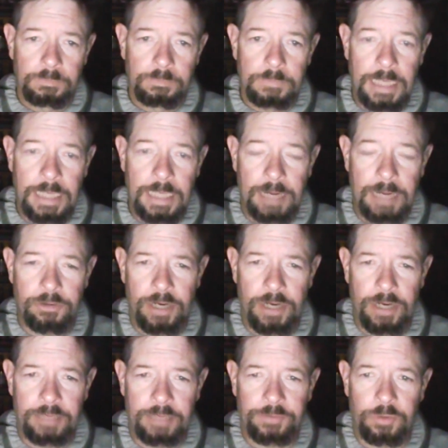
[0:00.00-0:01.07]
And I
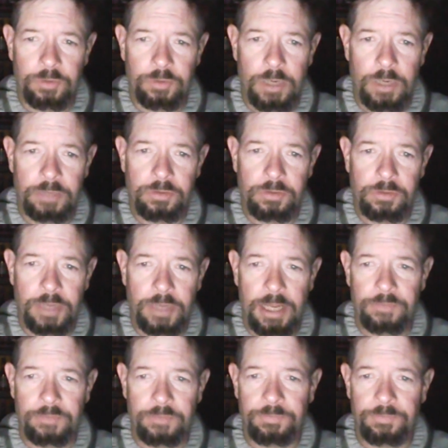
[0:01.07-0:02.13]
drank it for 22 and a
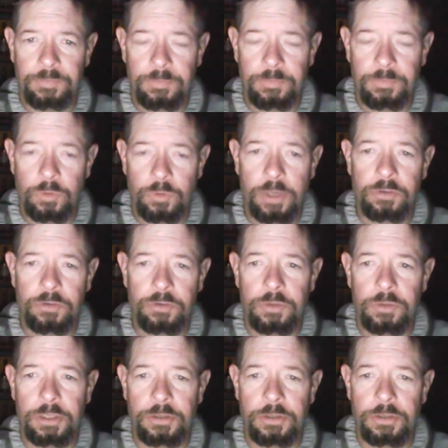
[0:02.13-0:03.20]
half, 22
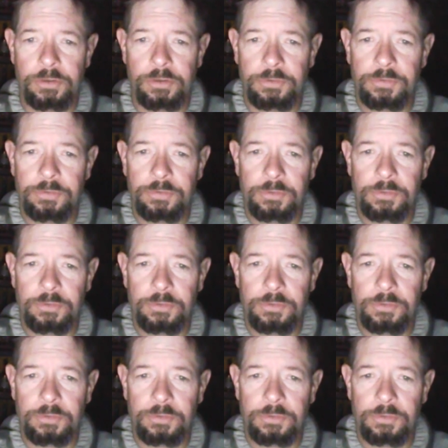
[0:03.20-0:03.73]
years.